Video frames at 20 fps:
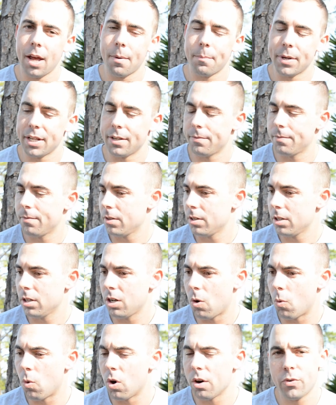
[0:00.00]
I mean, you
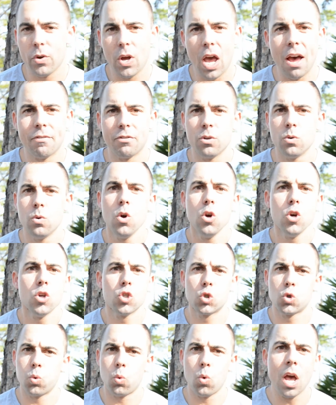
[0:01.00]
know, what if you have to
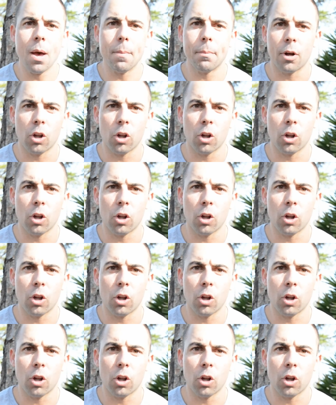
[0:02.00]
swim